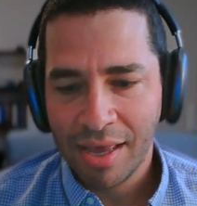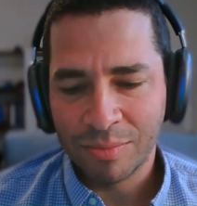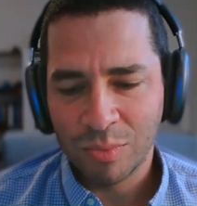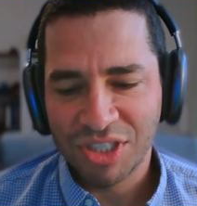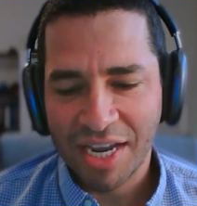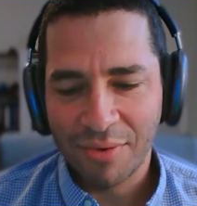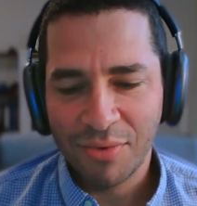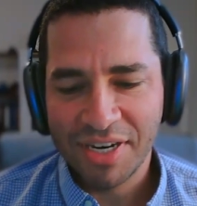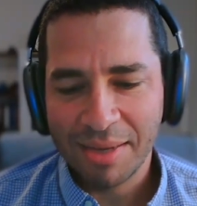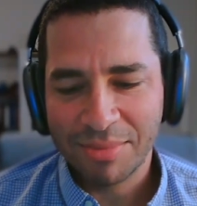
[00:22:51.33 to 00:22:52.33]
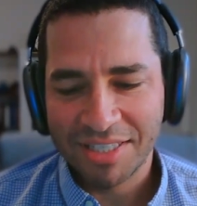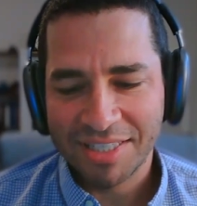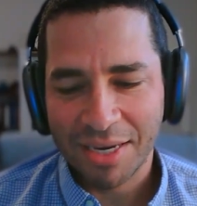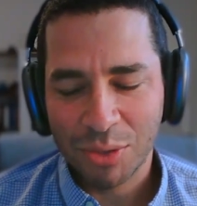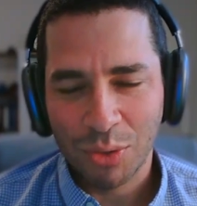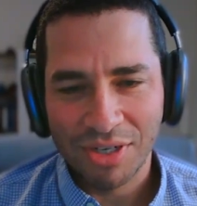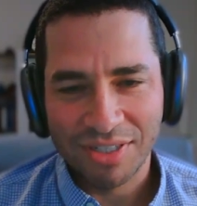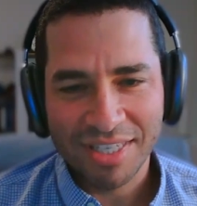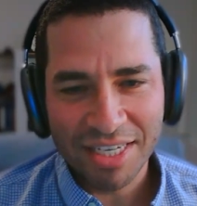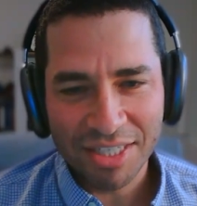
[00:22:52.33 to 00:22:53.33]
which got renamed to sexual
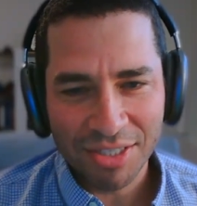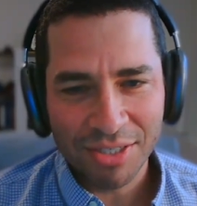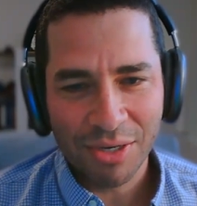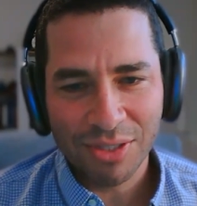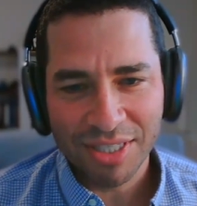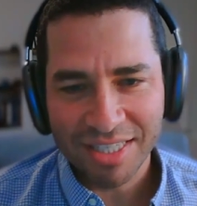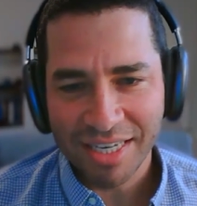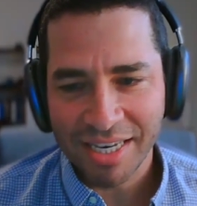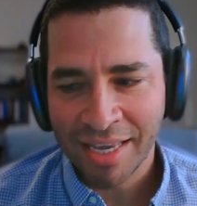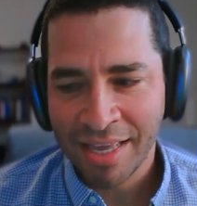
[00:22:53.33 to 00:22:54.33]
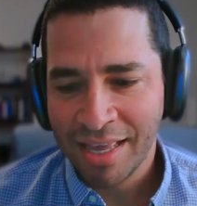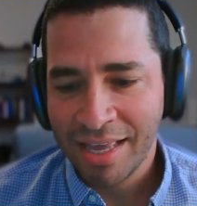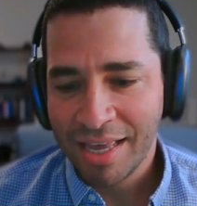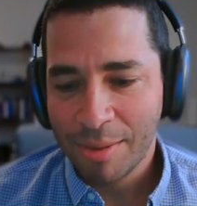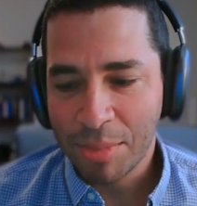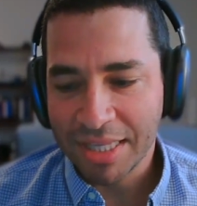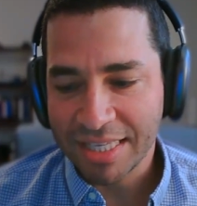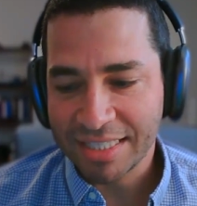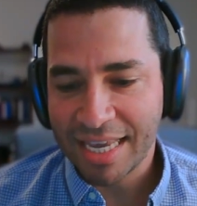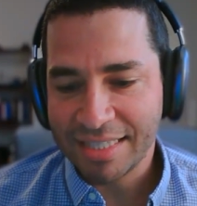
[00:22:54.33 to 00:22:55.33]
orientation OCD. But
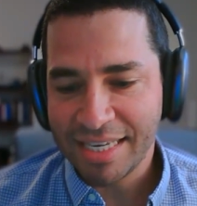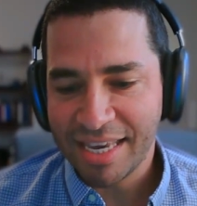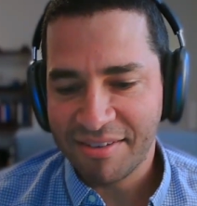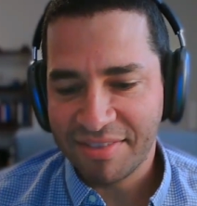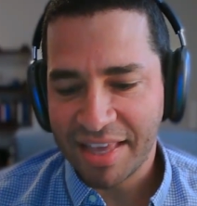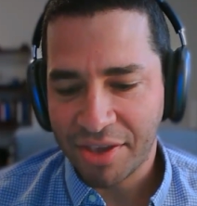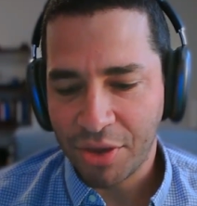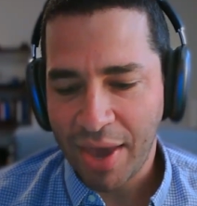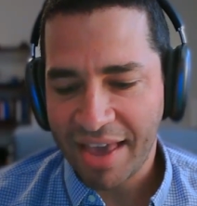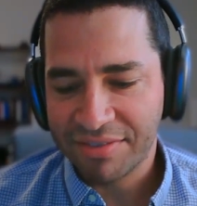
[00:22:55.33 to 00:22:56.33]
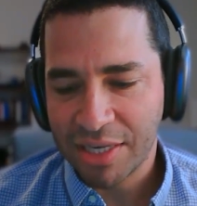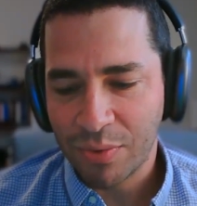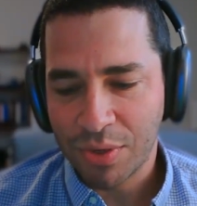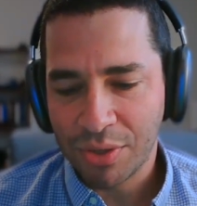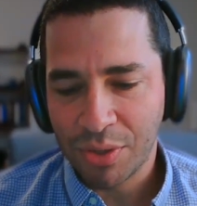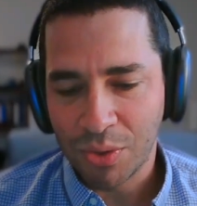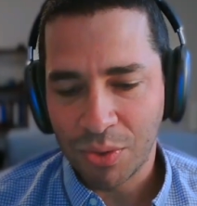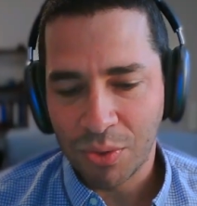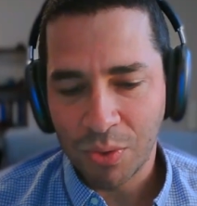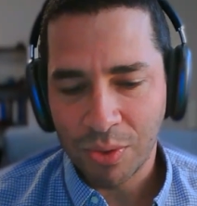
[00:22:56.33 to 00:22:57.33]
this idea of like you have someone
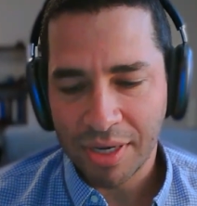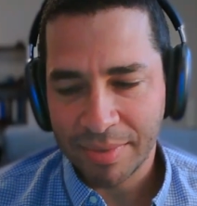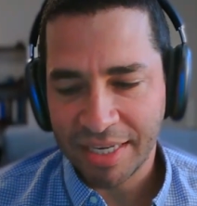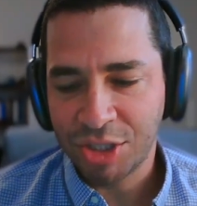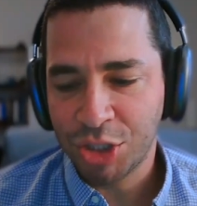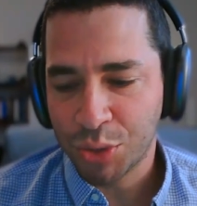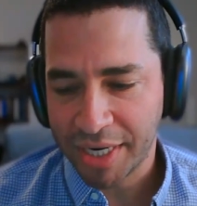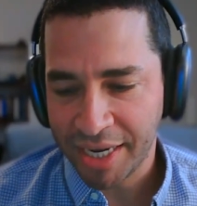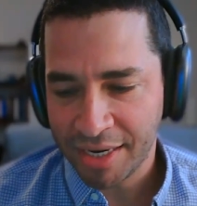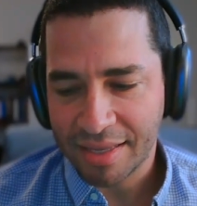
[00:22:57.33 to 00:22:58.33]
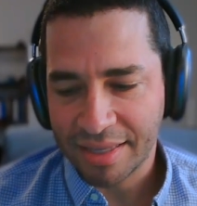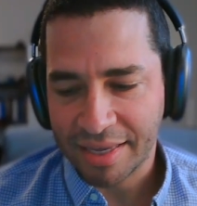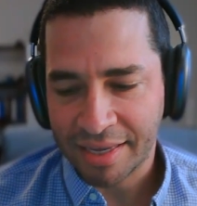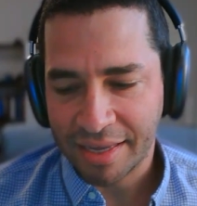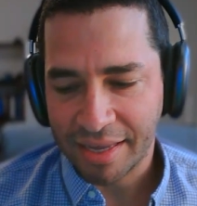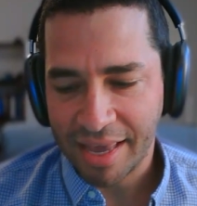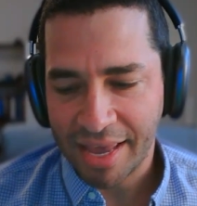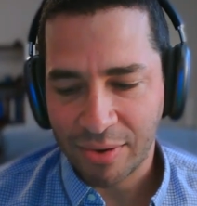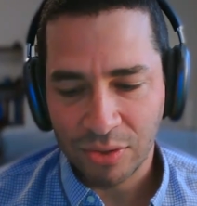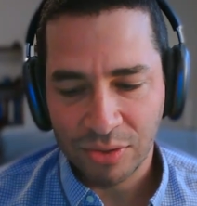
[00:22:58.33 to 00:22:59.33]
who is straight, like
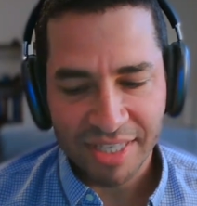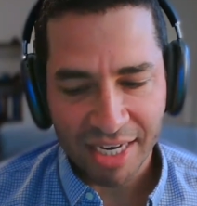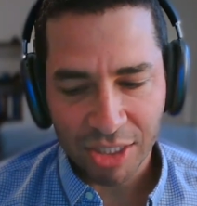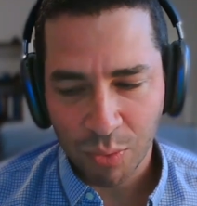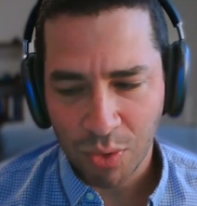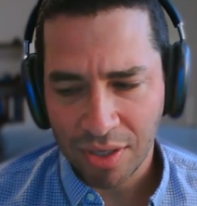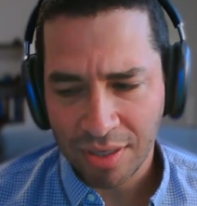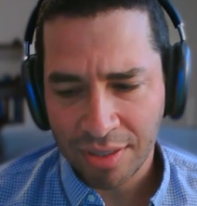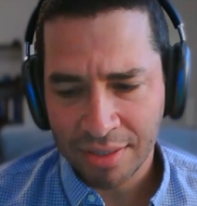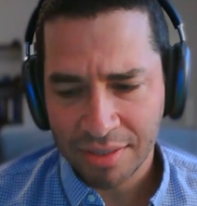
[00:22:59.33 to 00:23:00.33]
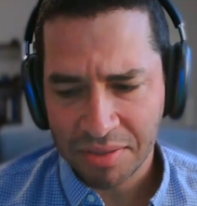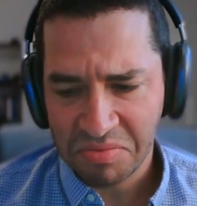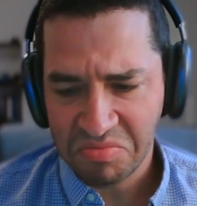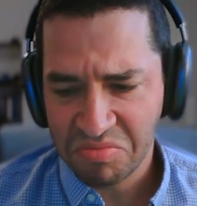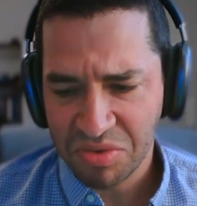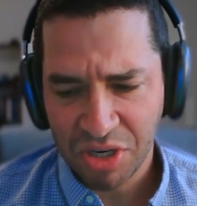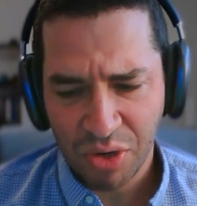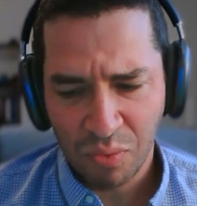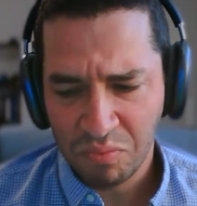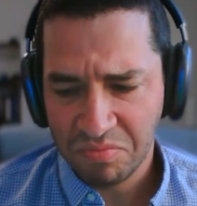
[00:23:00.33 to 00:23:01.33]
heterosexual, he
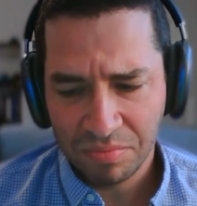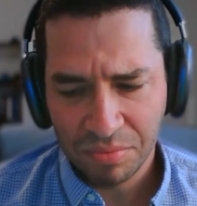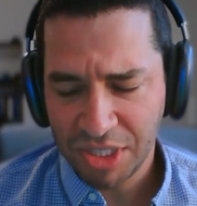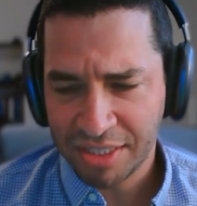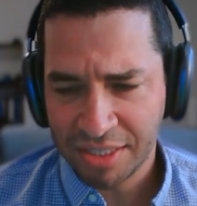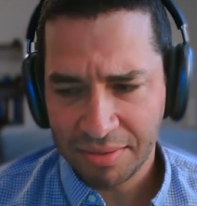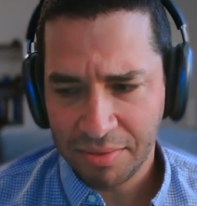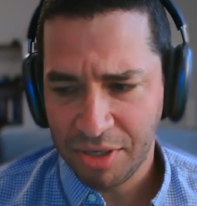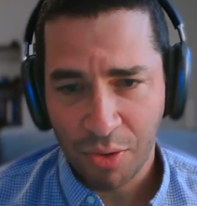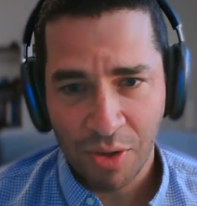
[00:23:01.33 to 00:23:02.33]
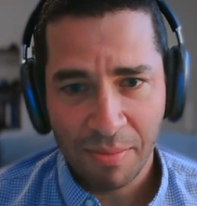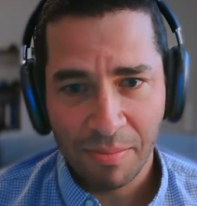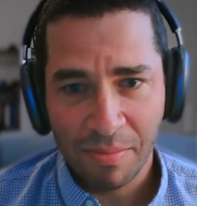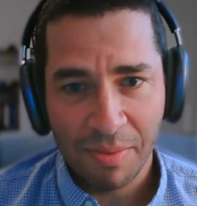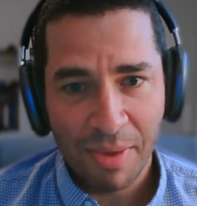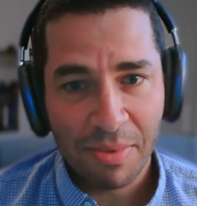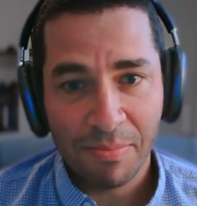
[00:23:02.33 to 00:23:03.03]
may be